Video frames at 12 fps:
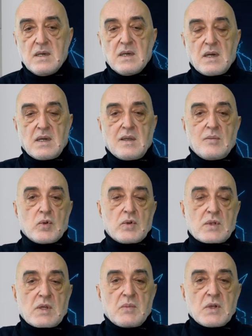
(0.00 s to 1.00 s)
these days will
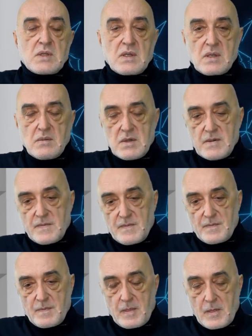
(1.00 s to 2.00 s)
be full of events.